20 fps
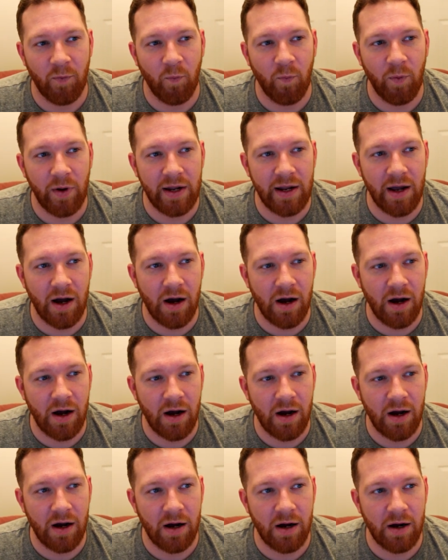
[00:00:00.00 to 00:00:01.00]
We
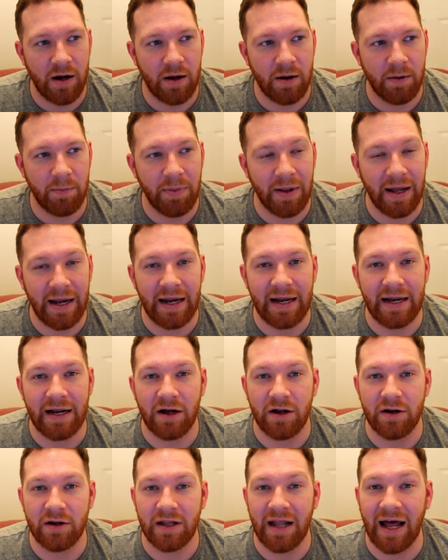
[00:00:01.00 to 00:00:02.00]
are playing
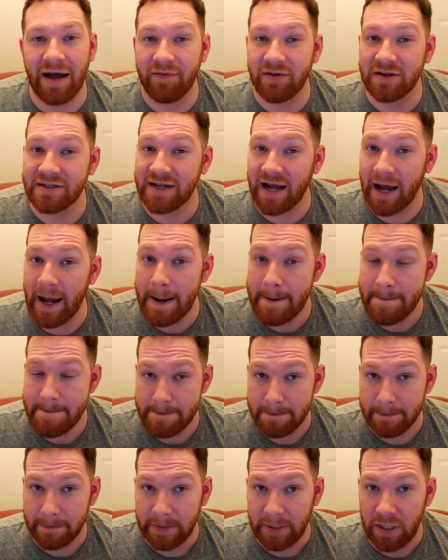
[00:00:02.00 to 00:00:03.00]
live on Sky.
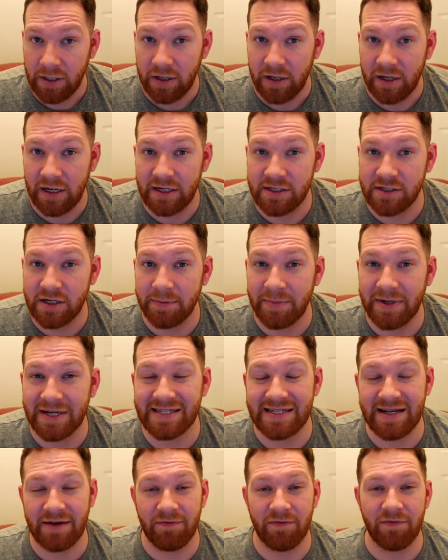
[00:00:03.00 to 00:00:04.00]
It's going to be a
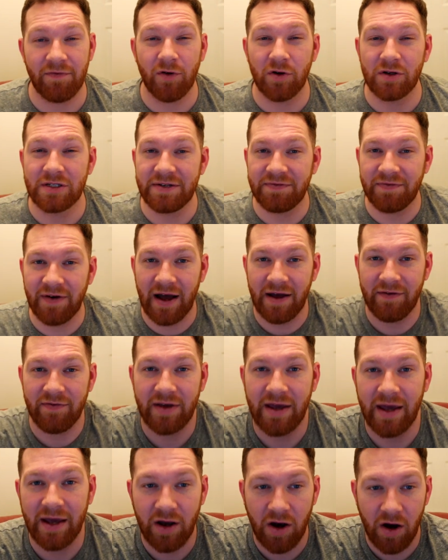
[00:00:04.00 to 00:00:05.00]
7:45
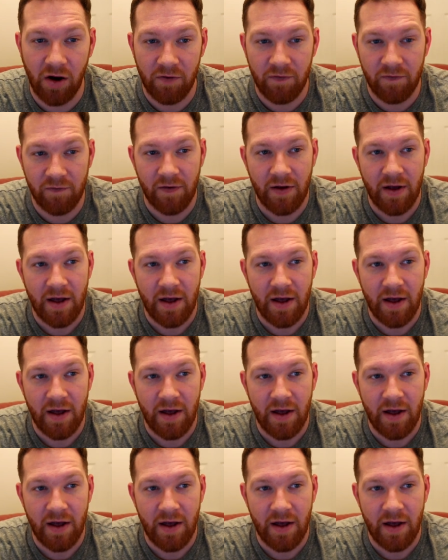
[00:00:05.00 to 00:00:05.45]
kickoff.